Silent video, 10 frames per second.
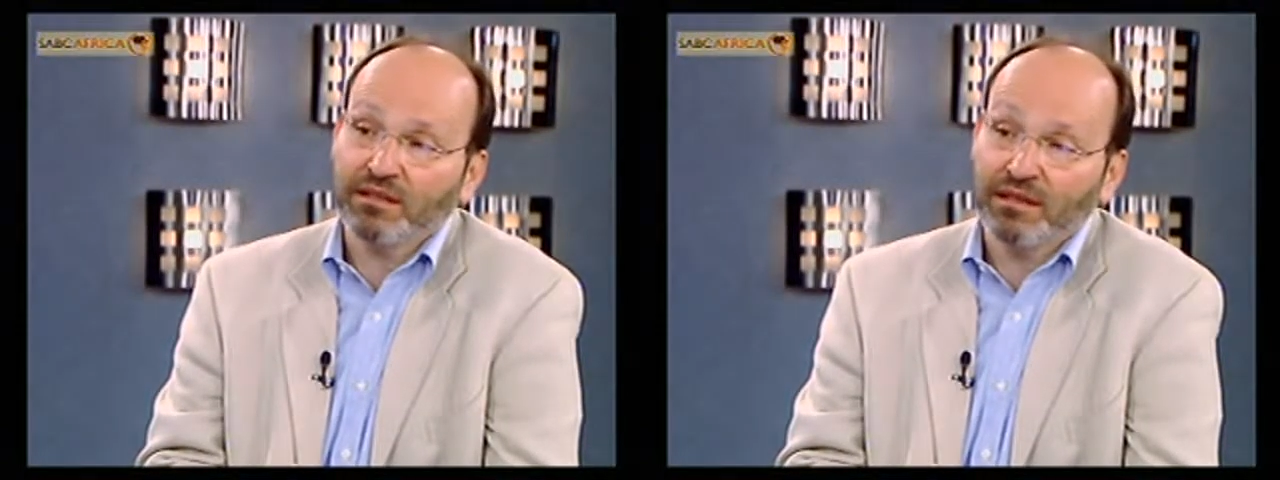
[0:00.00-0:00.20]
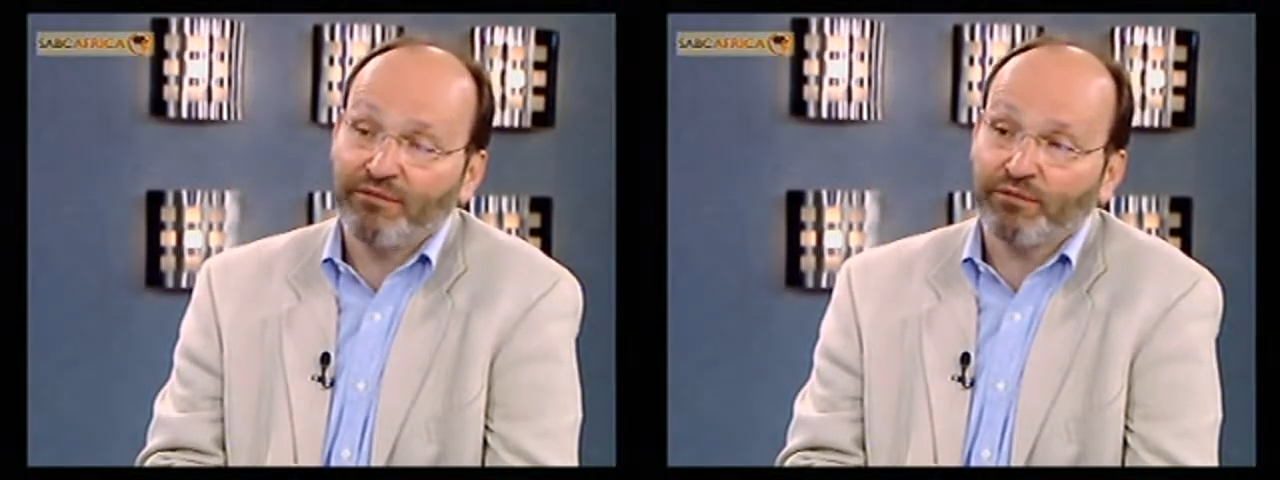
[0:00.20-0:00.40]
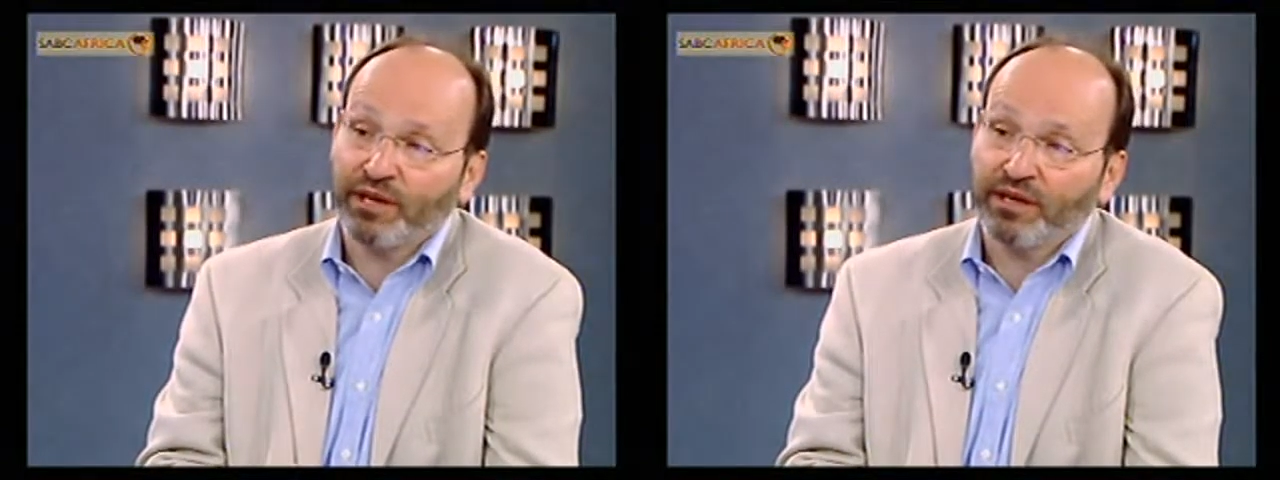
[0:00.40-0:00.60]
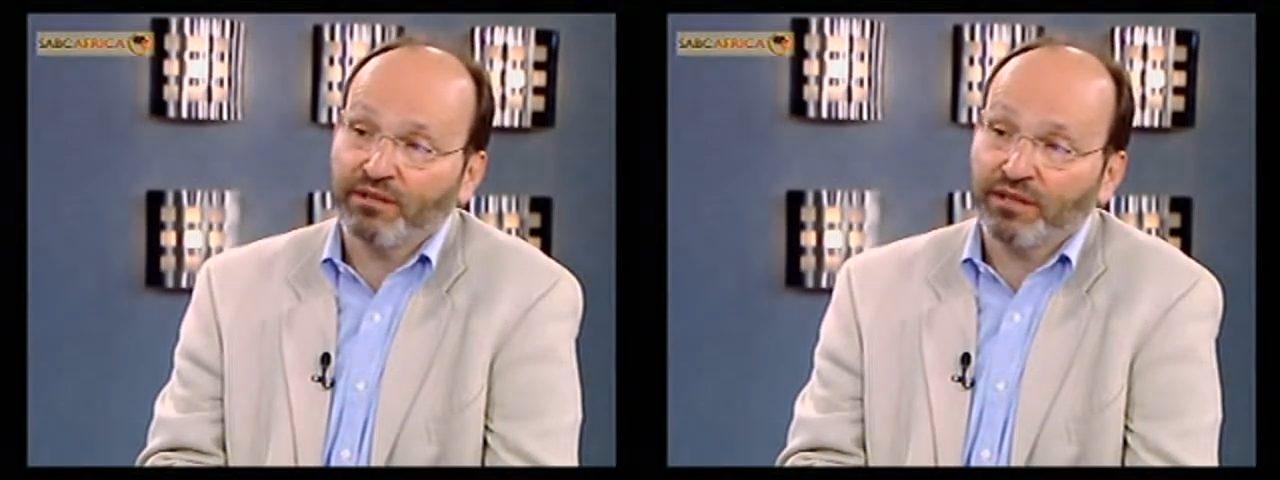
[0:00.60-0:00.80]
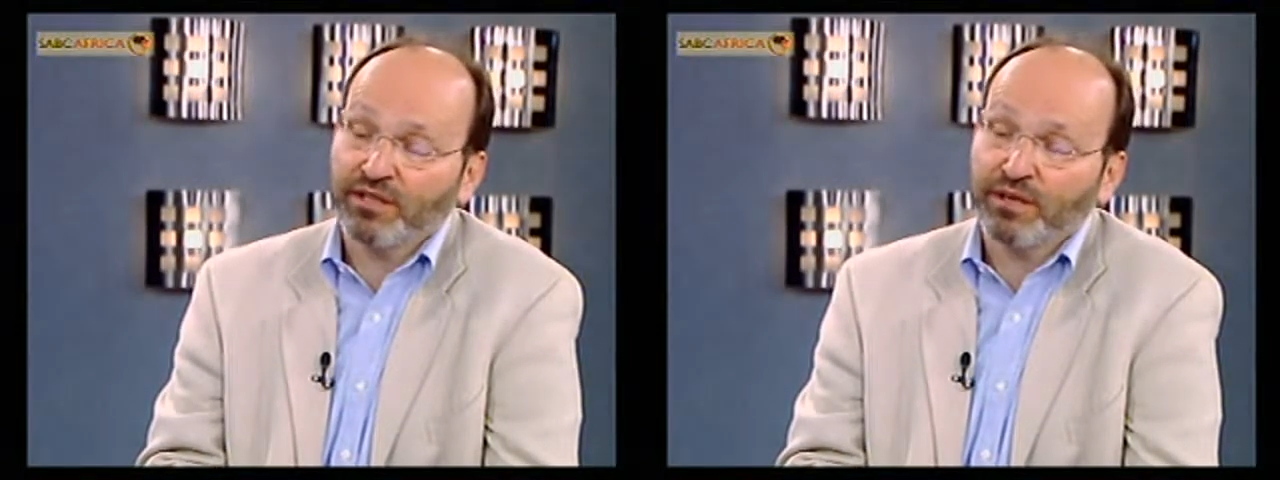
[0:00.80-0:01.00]
Africa,
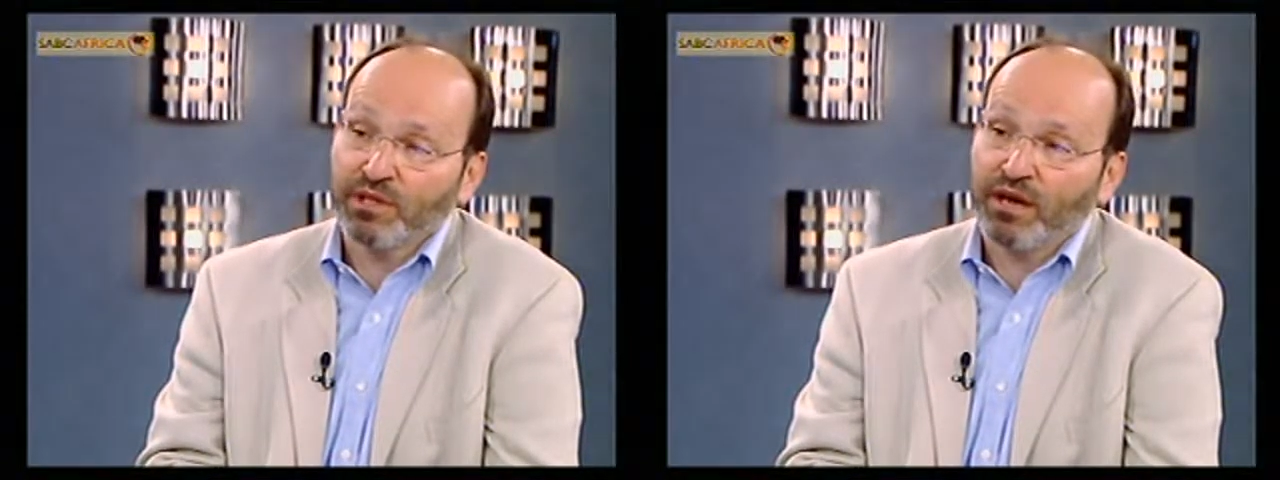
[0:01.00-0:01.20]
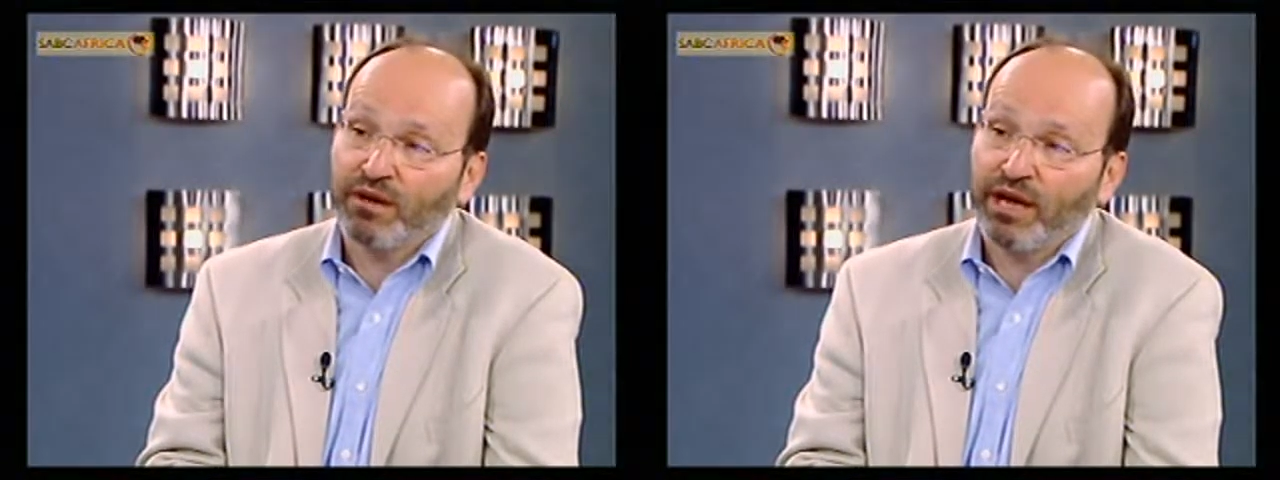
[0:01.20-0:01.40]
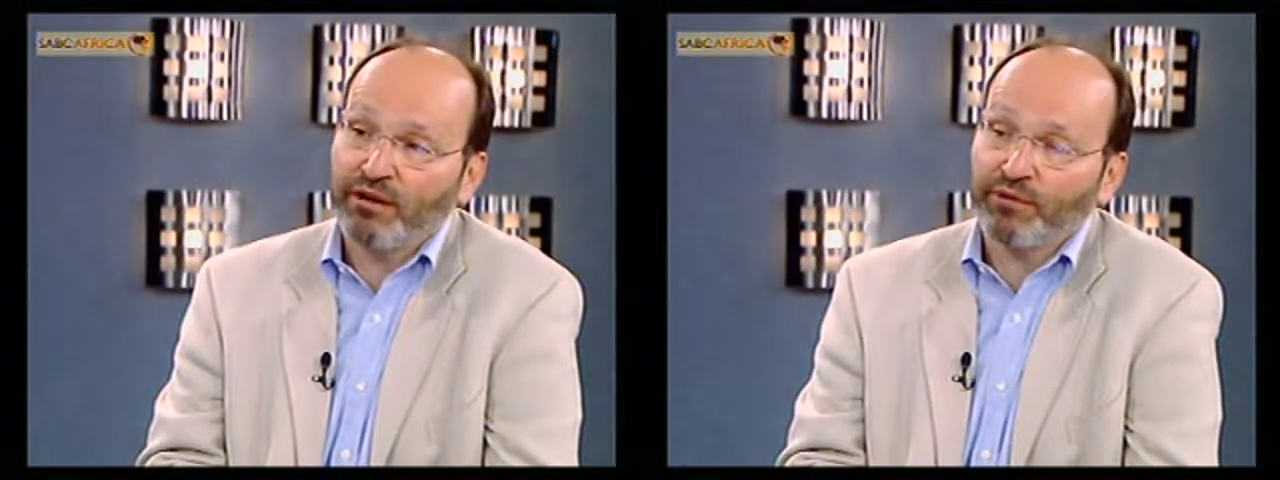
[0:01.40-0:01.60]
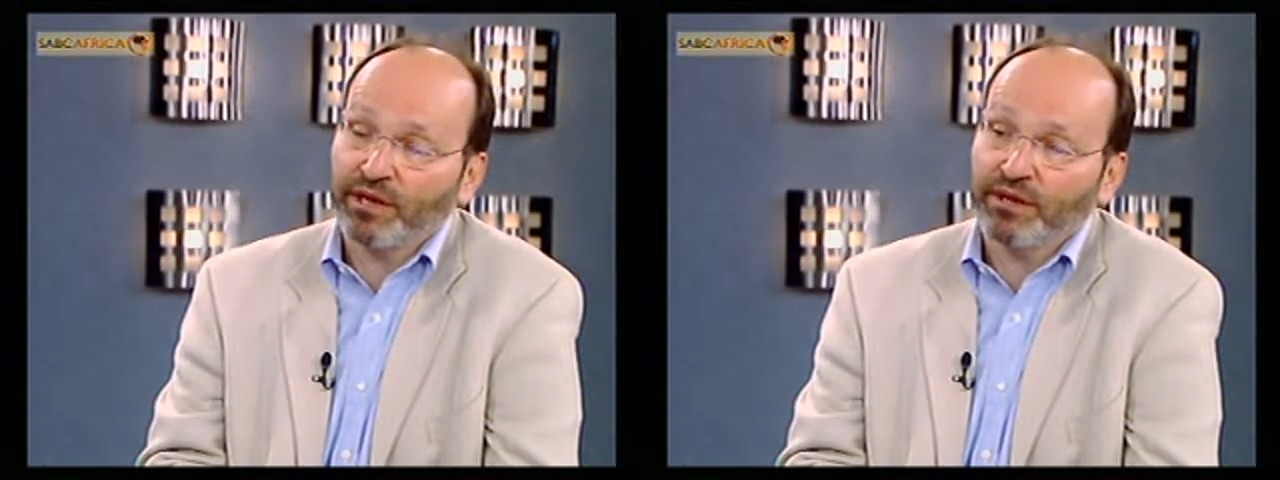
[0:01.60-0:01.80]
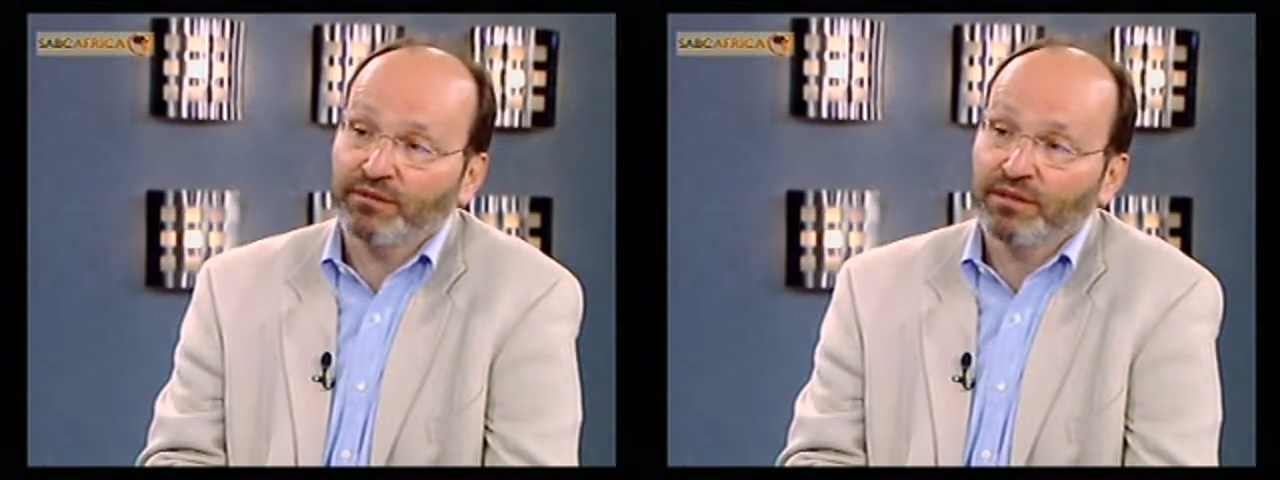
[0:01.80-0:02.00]
in sub-Saharan
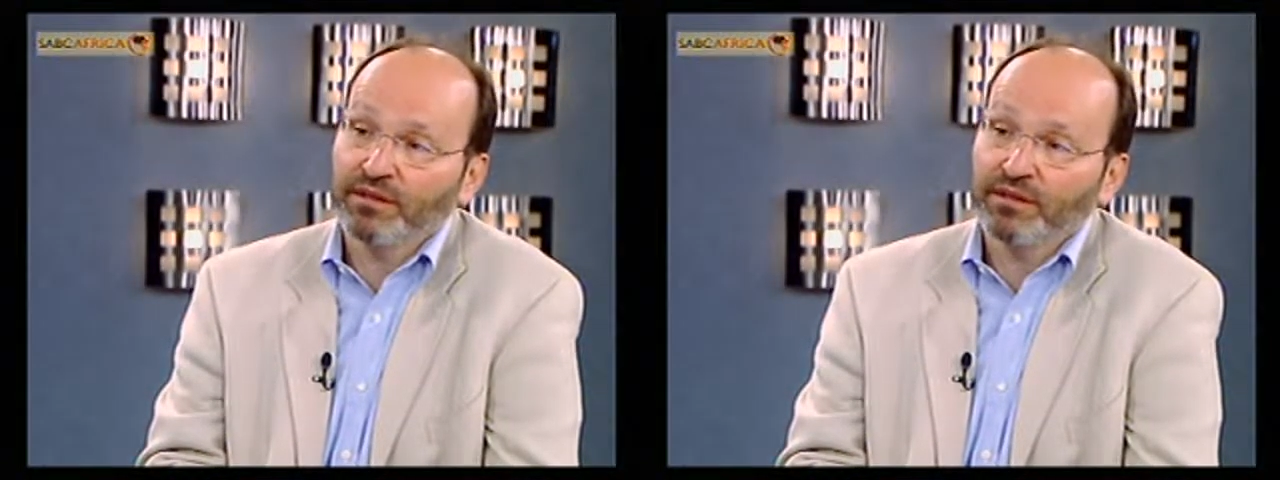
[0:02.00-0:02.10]
Africa.